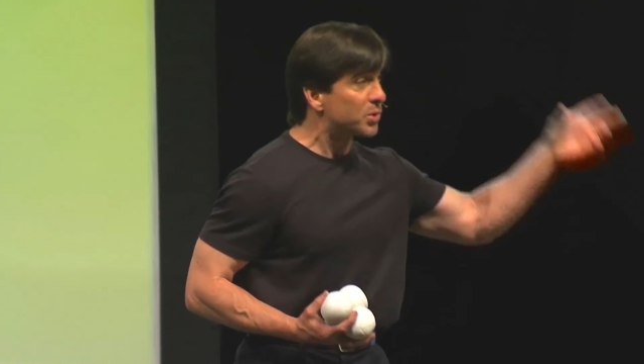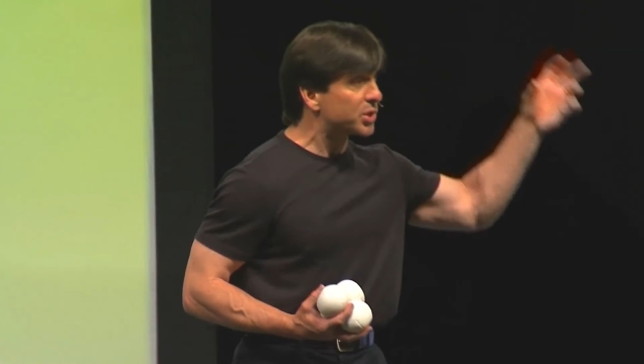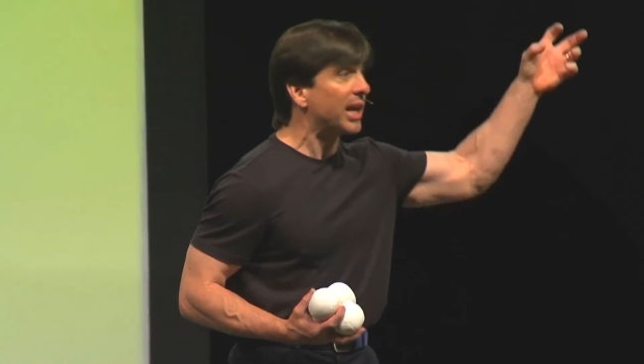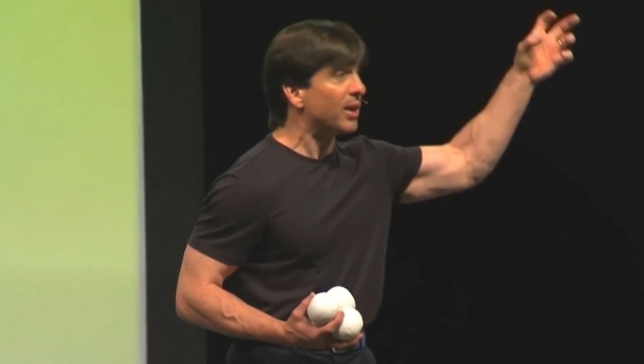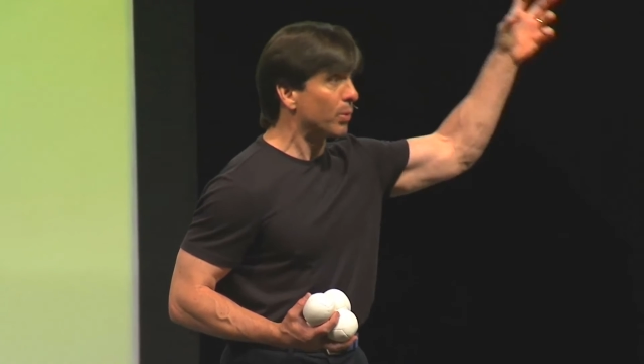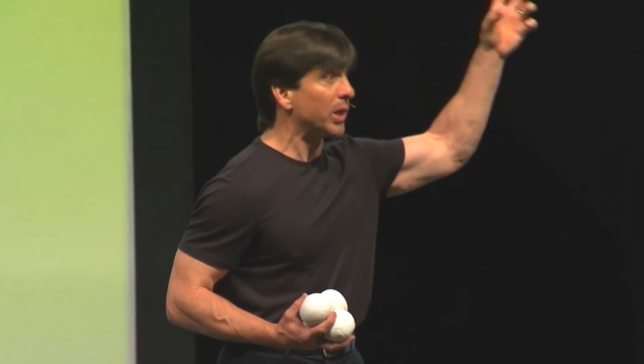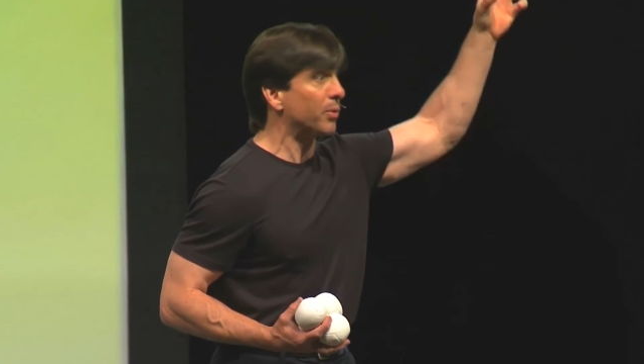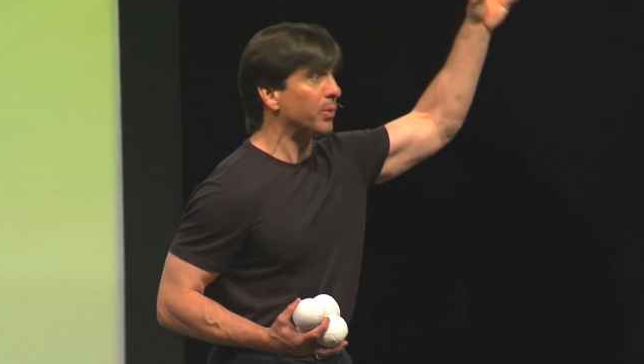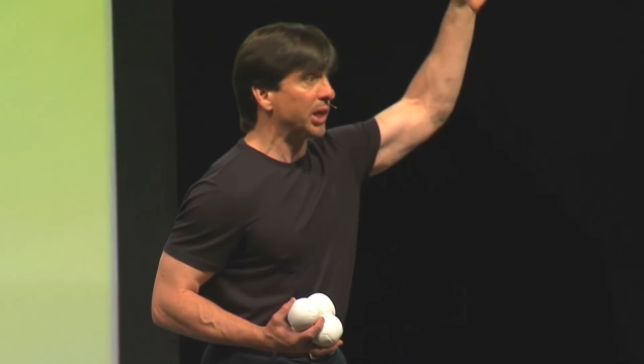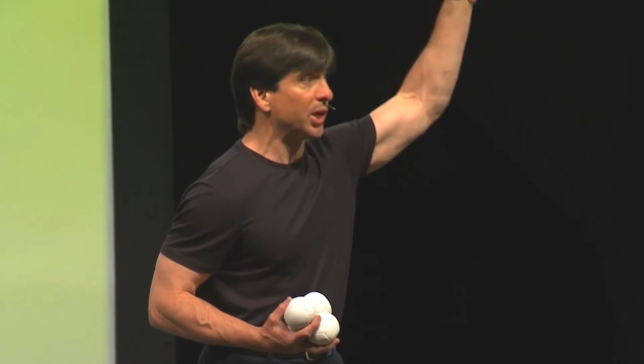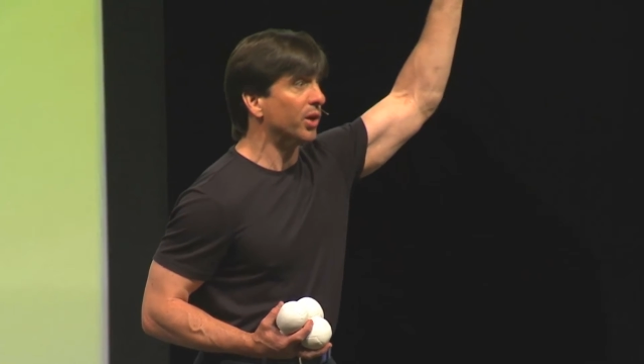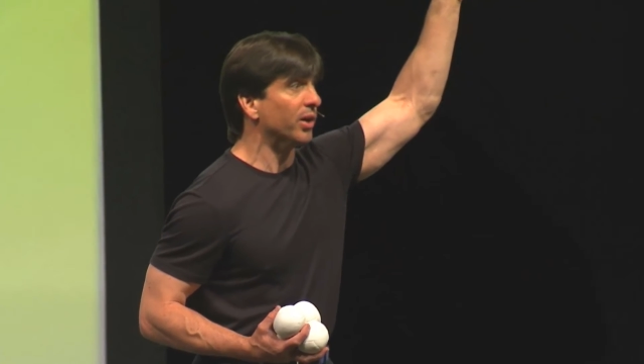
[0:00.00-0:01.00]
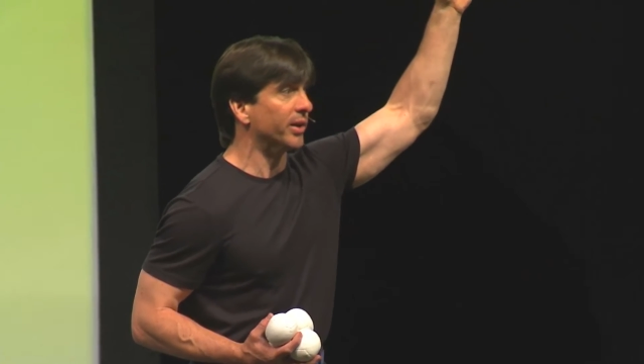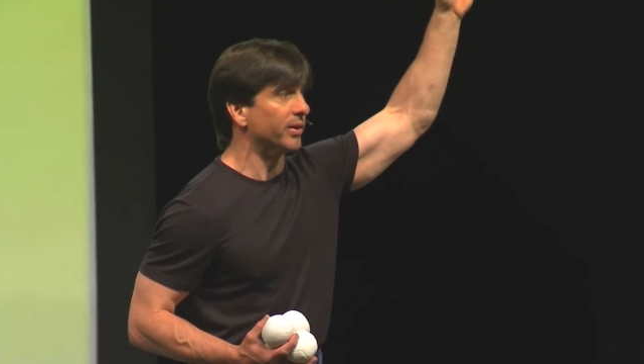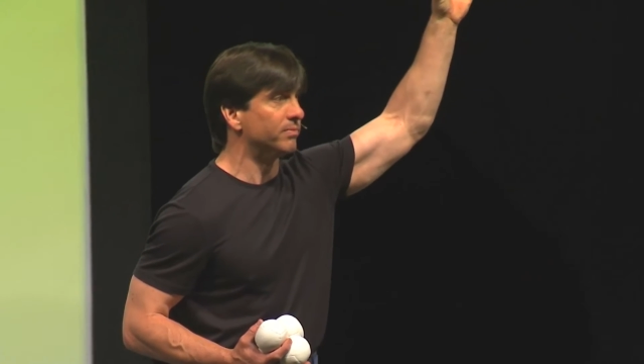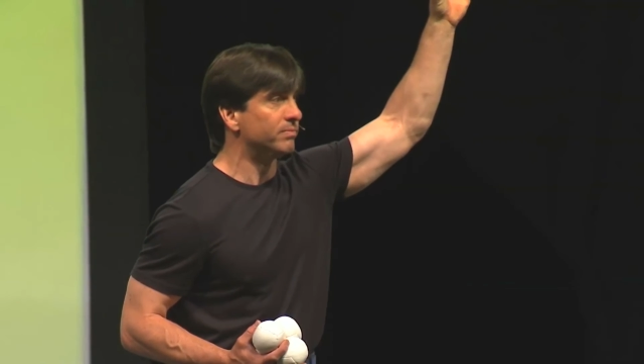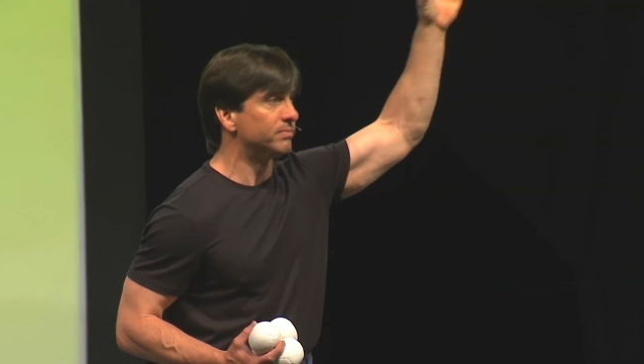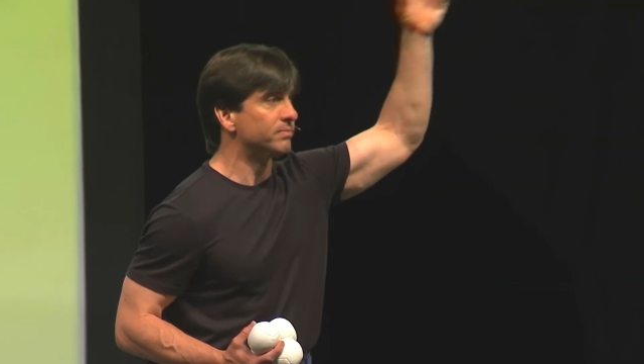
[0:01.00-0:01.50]
was getting really, really good.
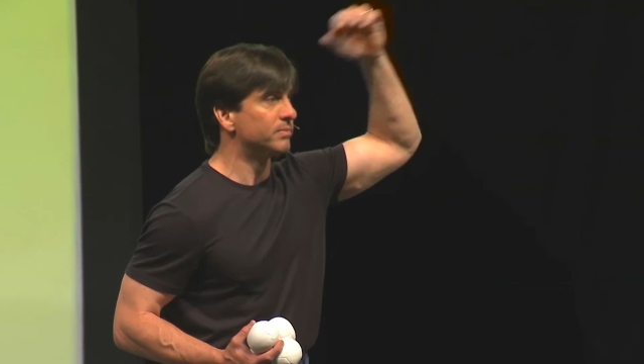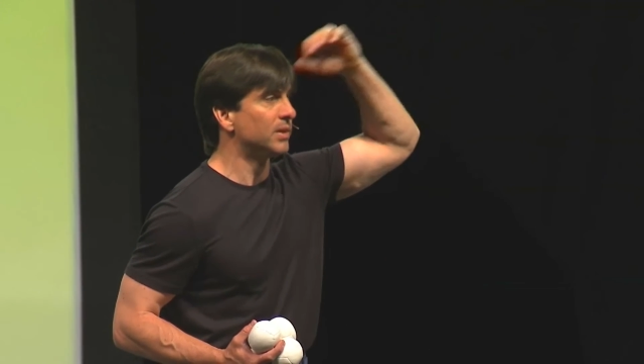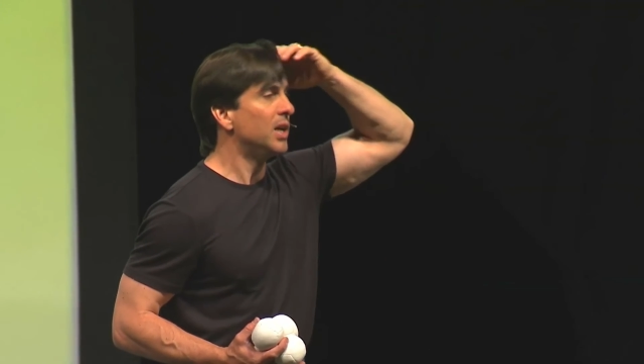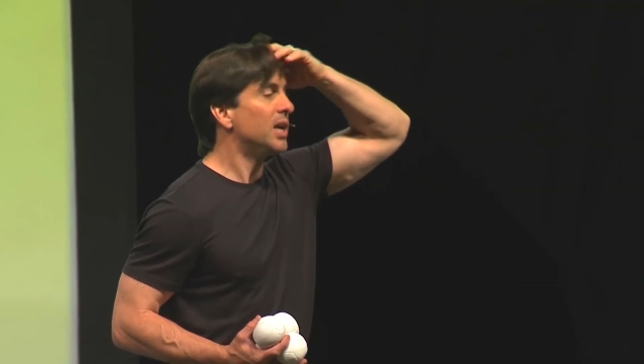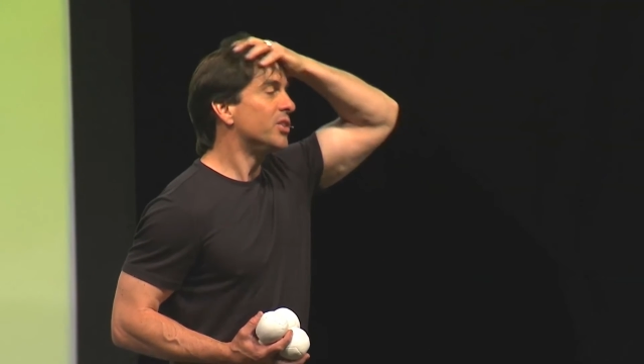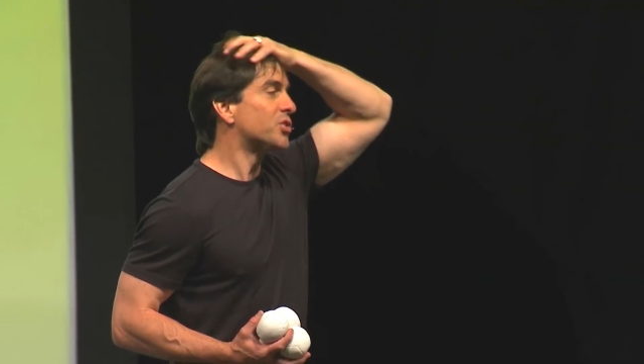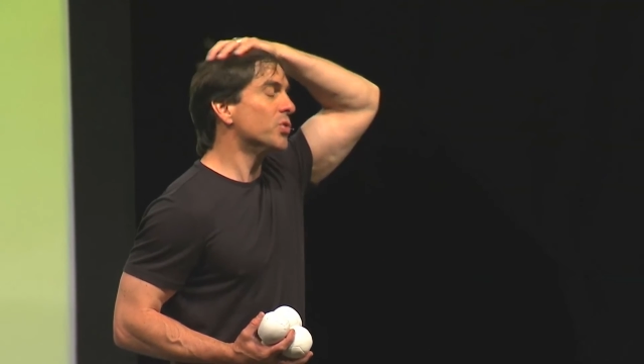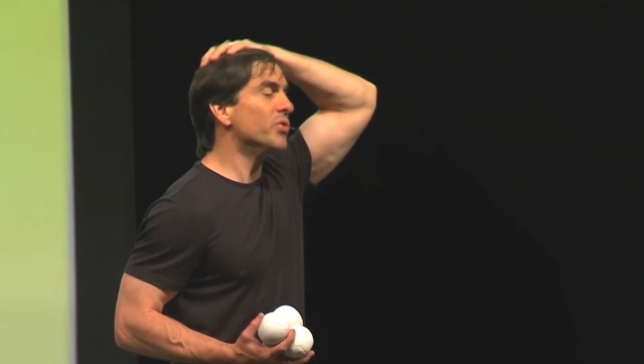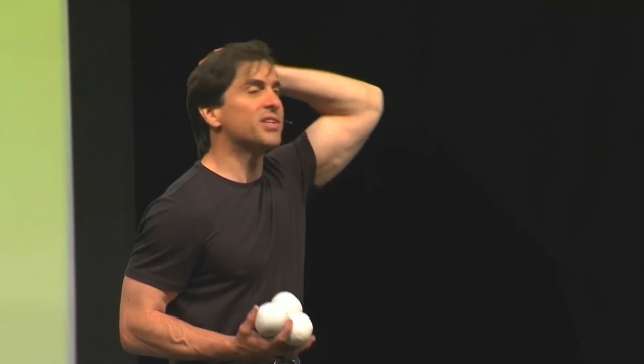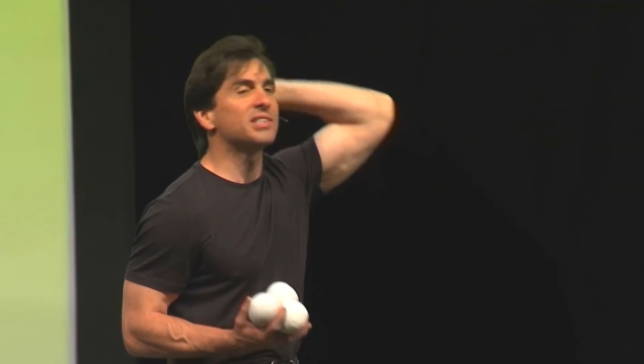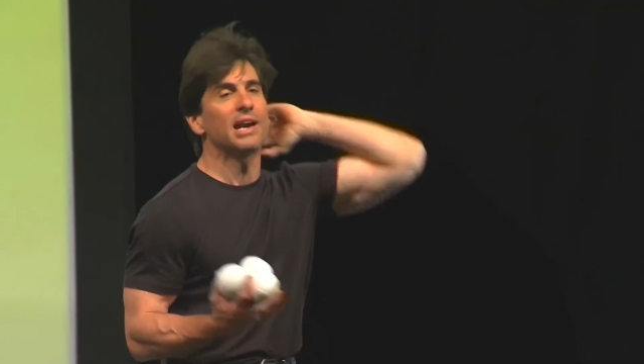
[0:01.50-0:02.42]
The truth is,